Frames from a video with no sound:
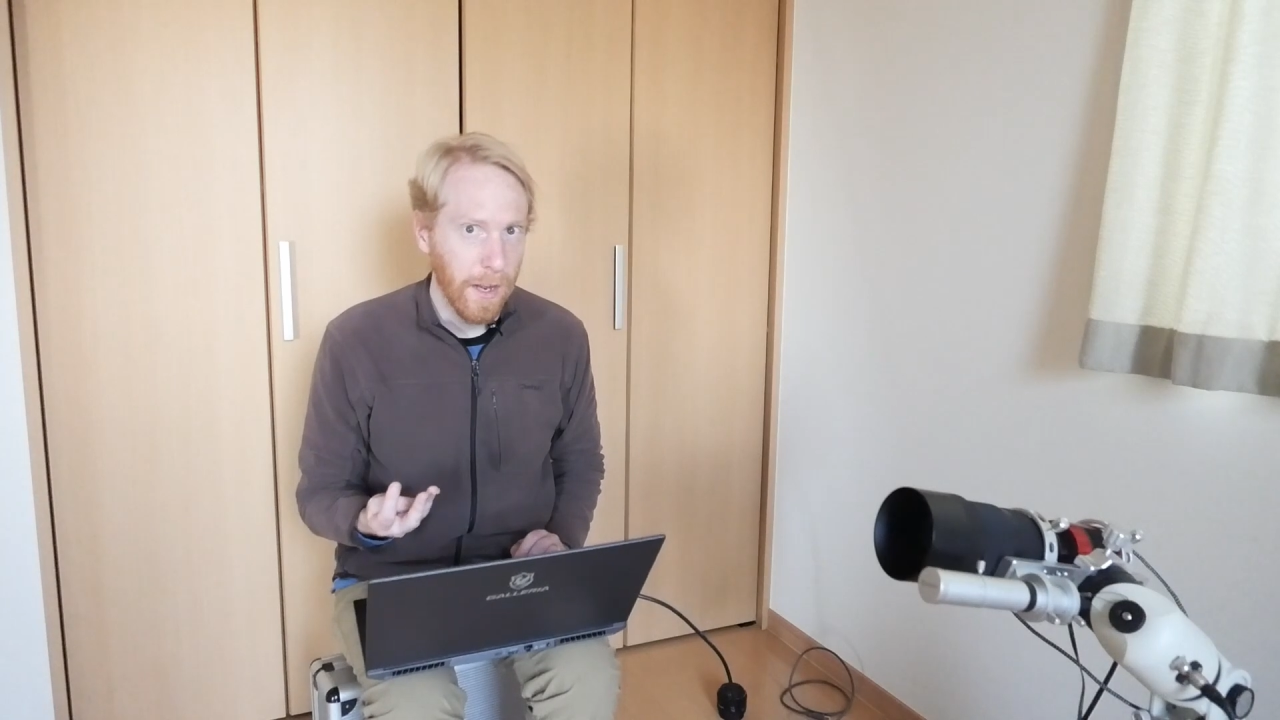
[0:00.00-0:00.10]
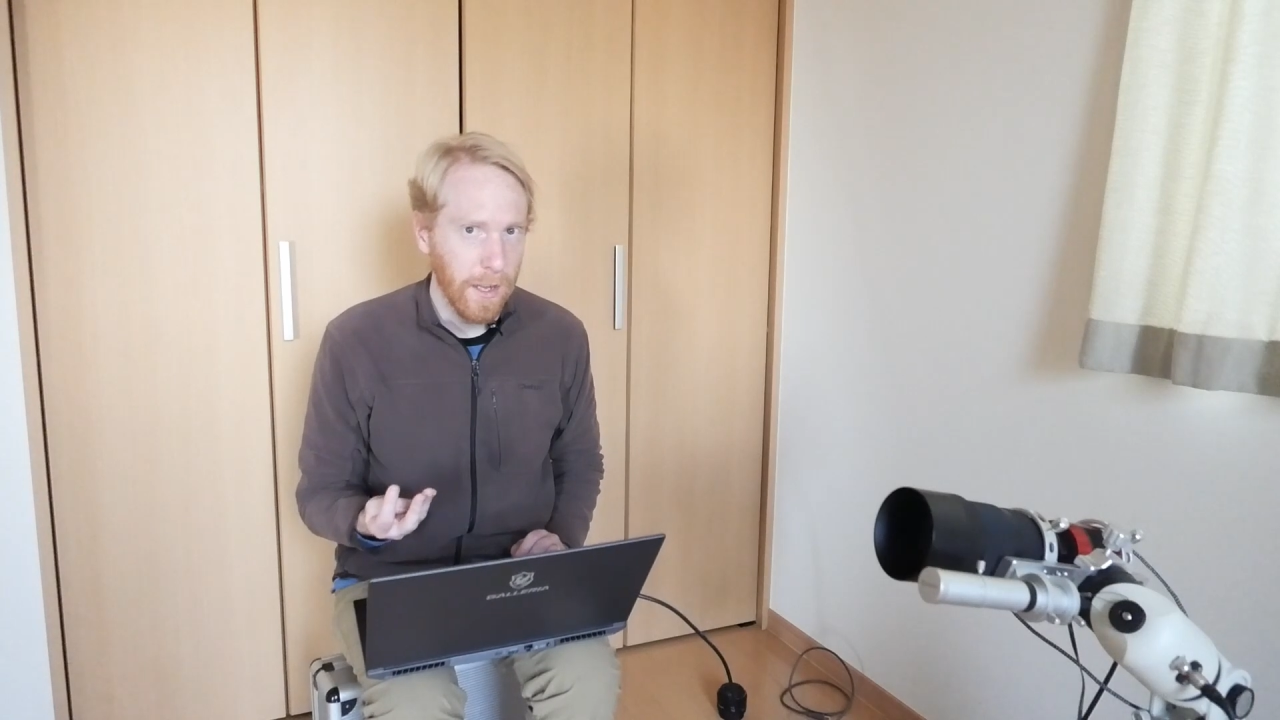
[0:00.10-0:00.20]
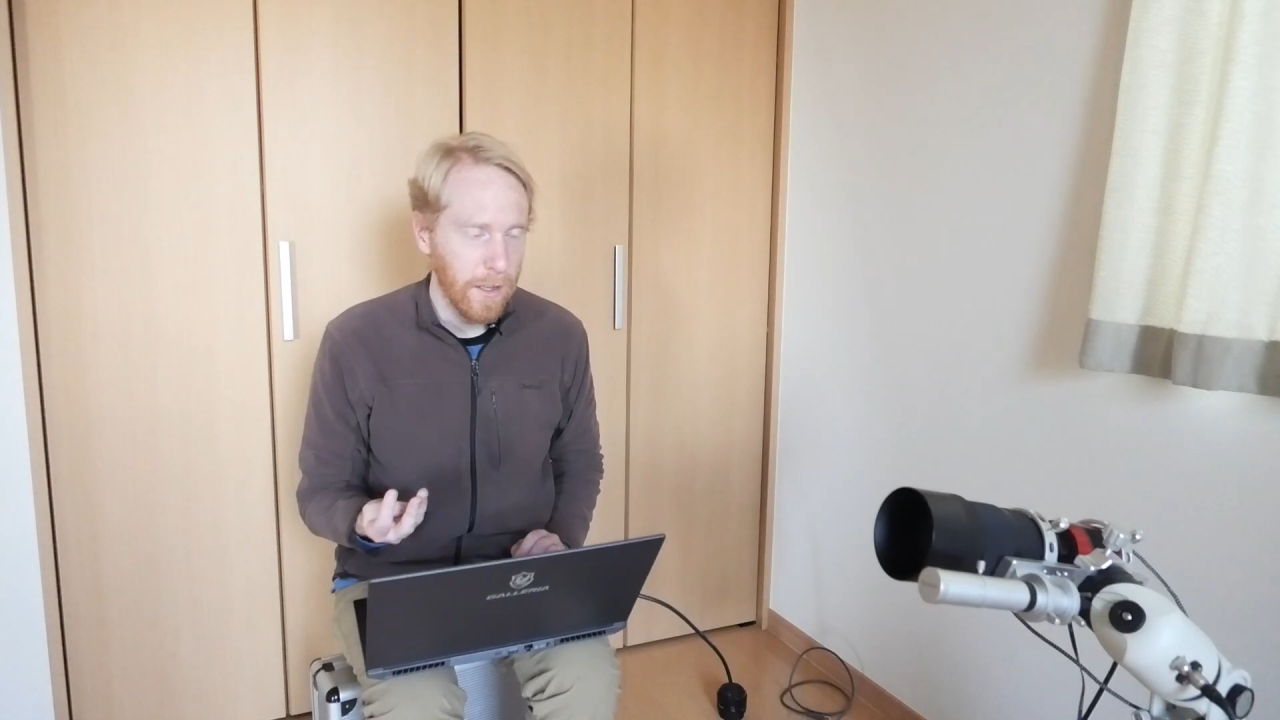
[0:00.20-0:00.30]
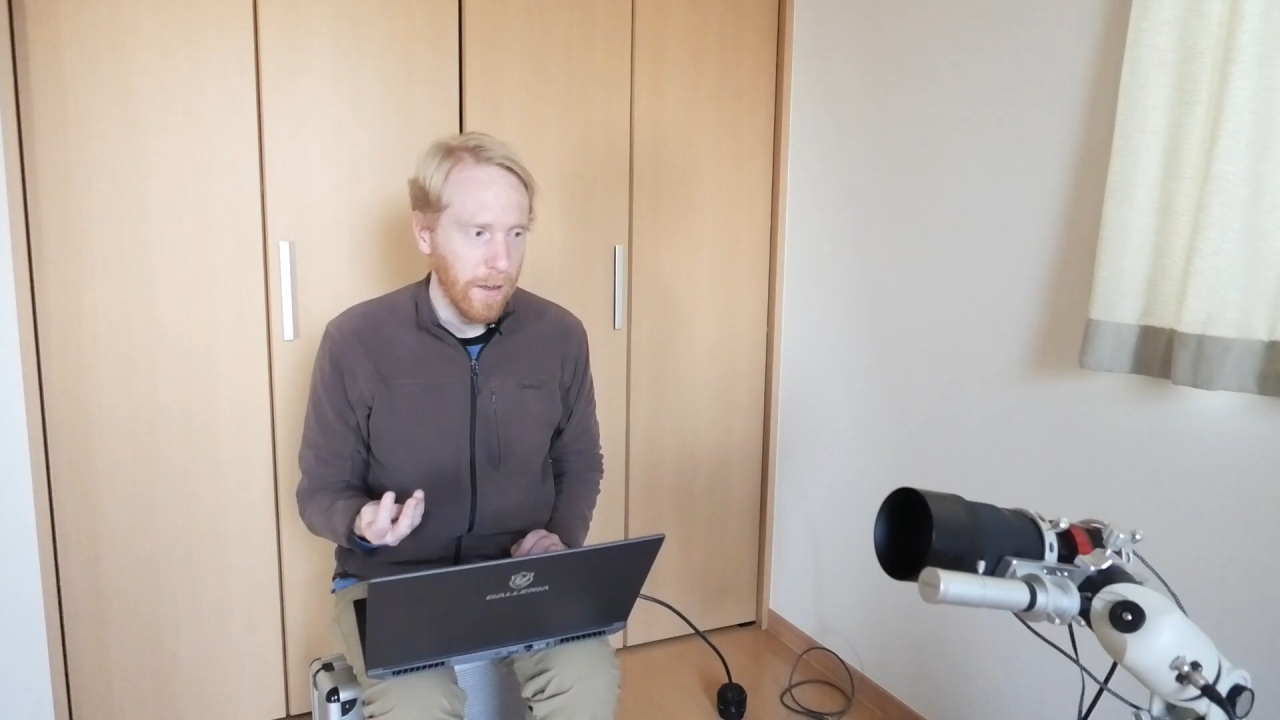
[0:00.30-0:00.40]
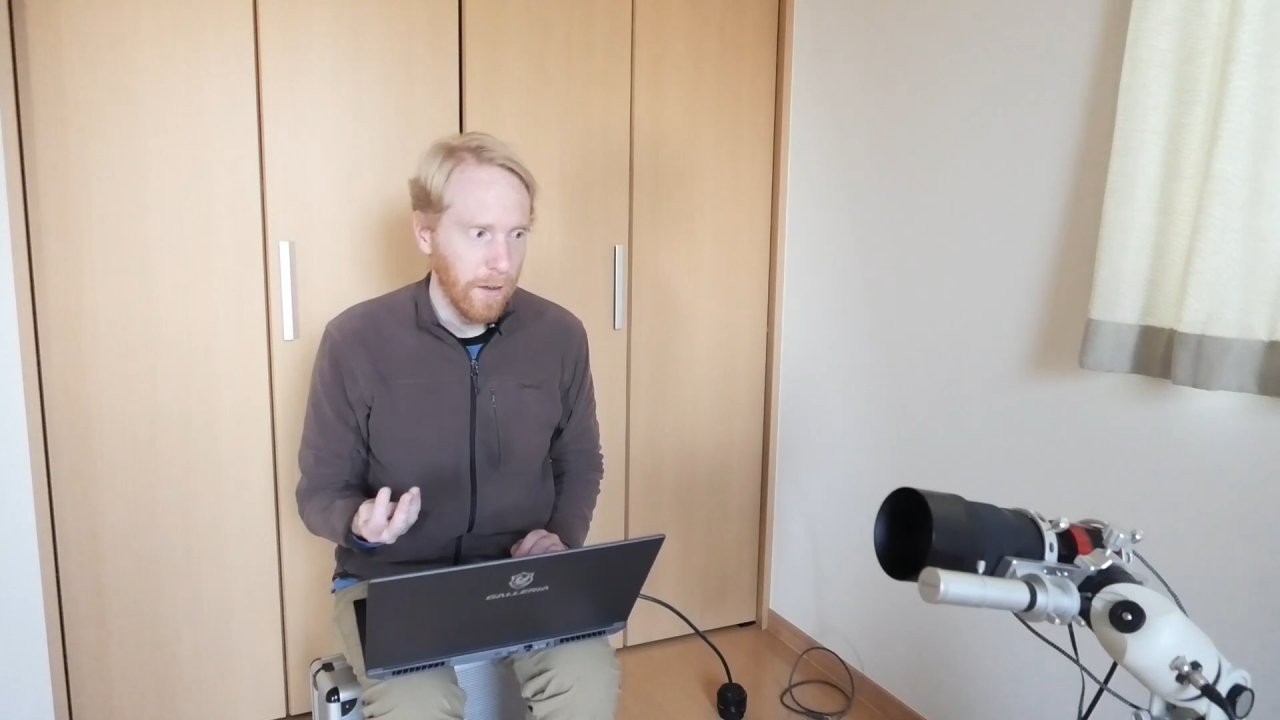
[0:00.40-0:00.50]

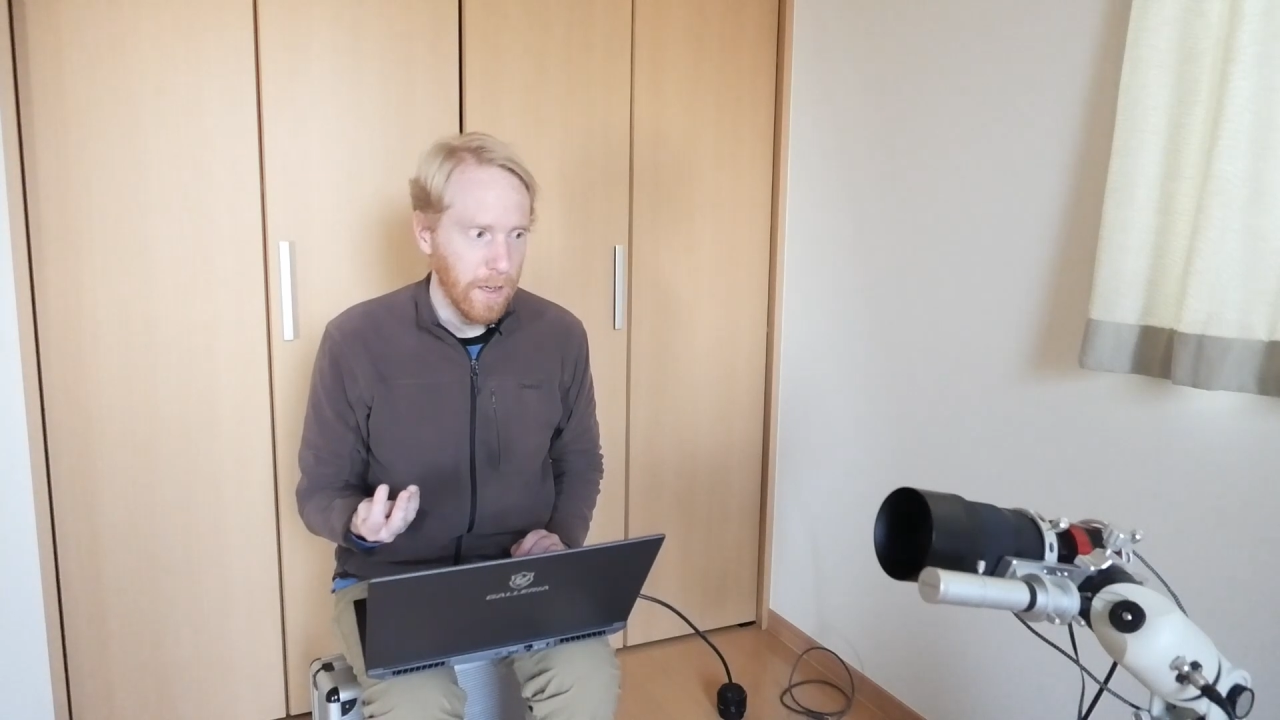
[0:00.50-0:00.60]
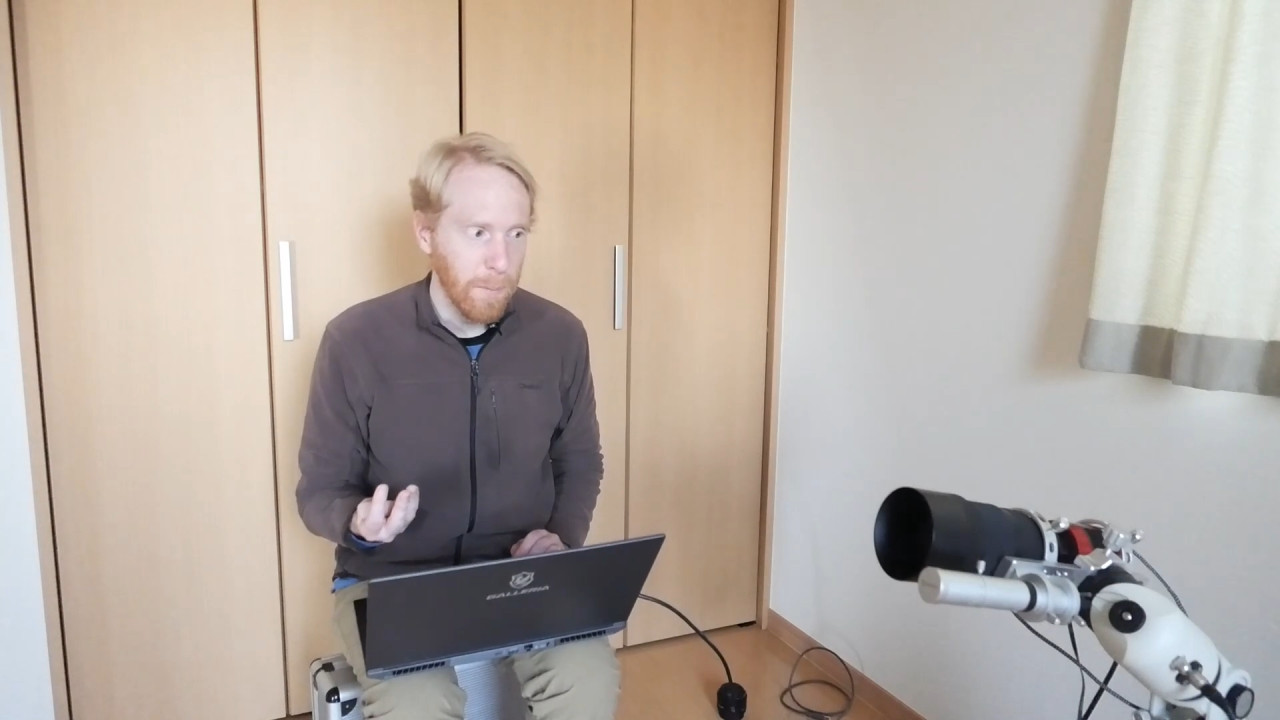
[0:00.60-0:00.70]
I uh,